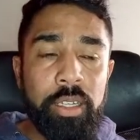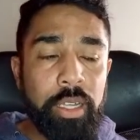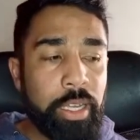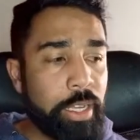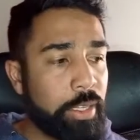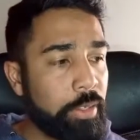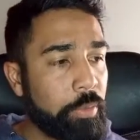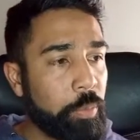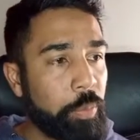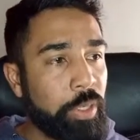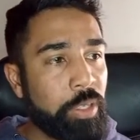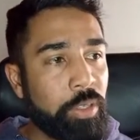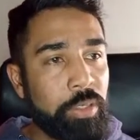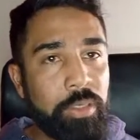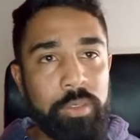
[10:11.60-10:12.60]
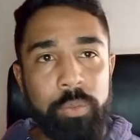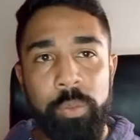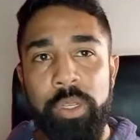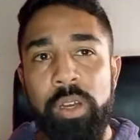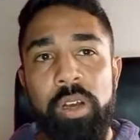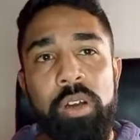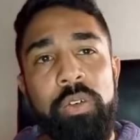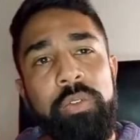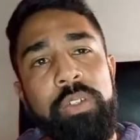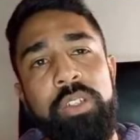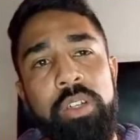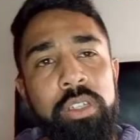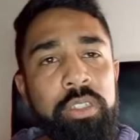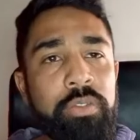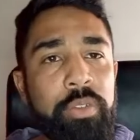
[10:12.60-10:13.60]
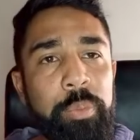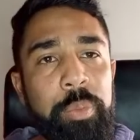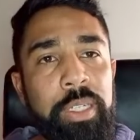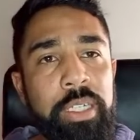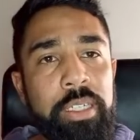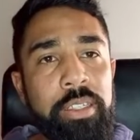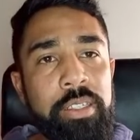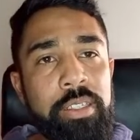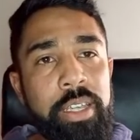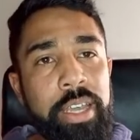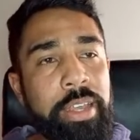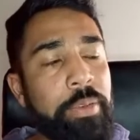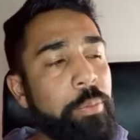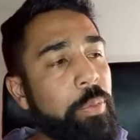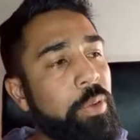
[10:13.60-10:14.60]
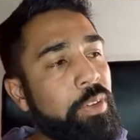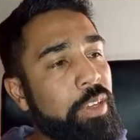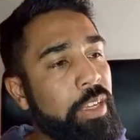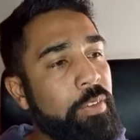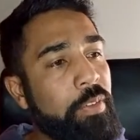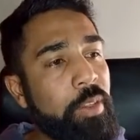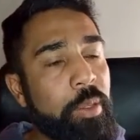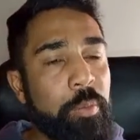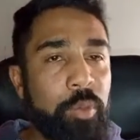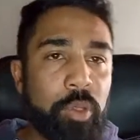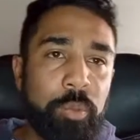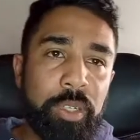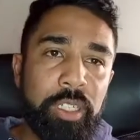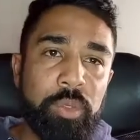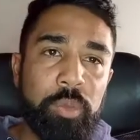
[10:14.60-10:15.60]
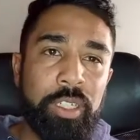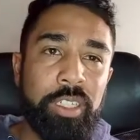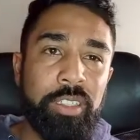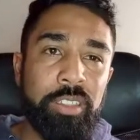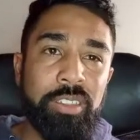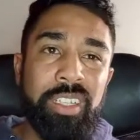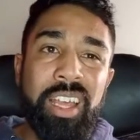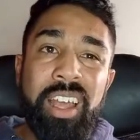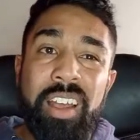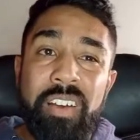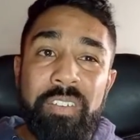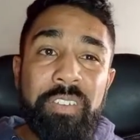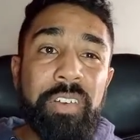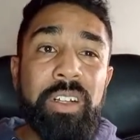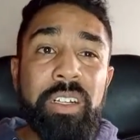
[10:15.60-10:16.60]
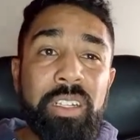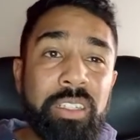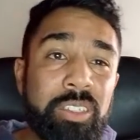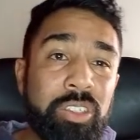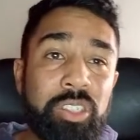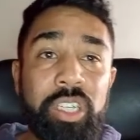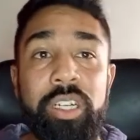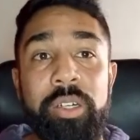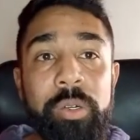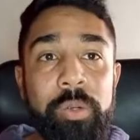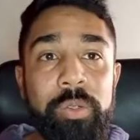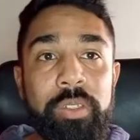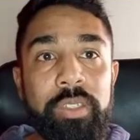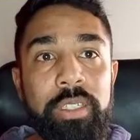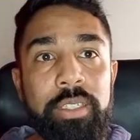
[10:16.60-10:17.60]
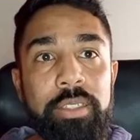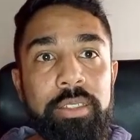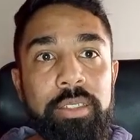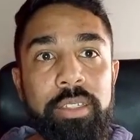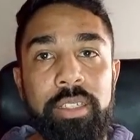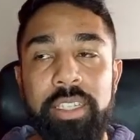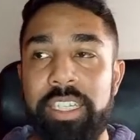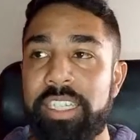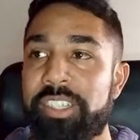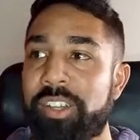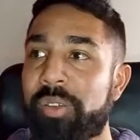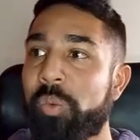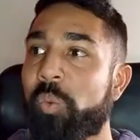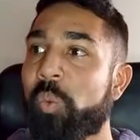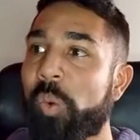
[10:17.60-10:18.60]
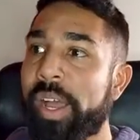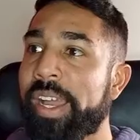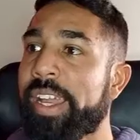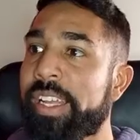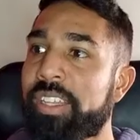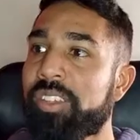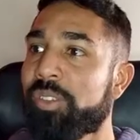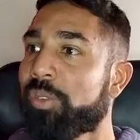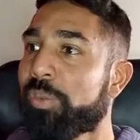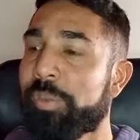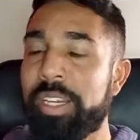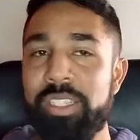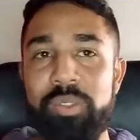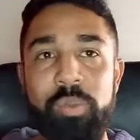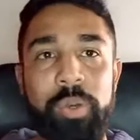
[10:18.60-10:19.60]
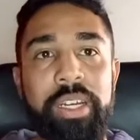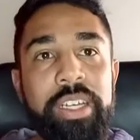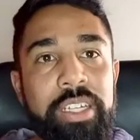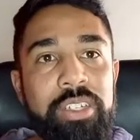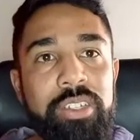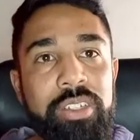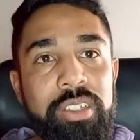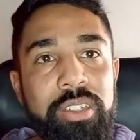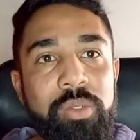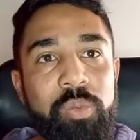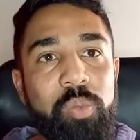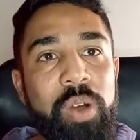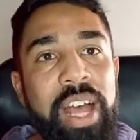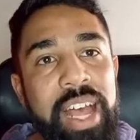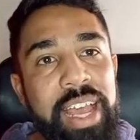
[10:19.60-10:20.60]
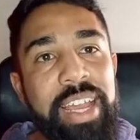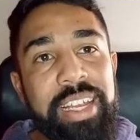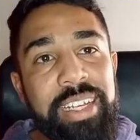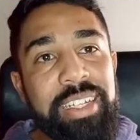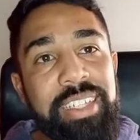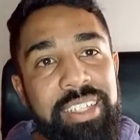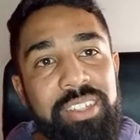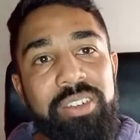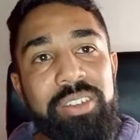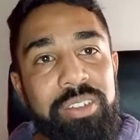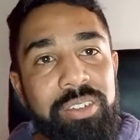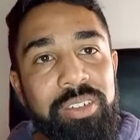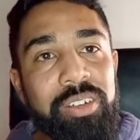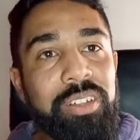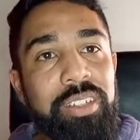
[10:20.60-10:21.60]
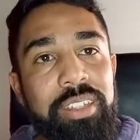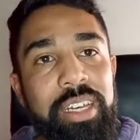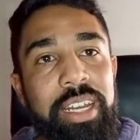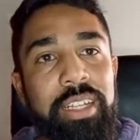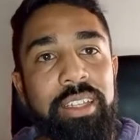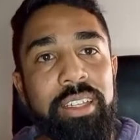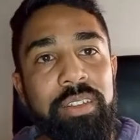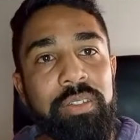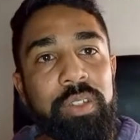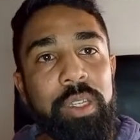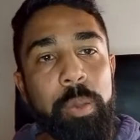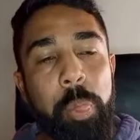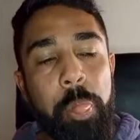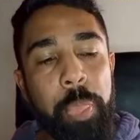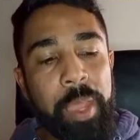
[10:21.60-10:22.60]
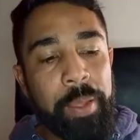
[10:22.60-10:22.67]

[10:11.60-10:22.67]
and we are overcharging for players, and we are giving them too much wages. Phil Jones is on way too much wages. Why is he on a contract even?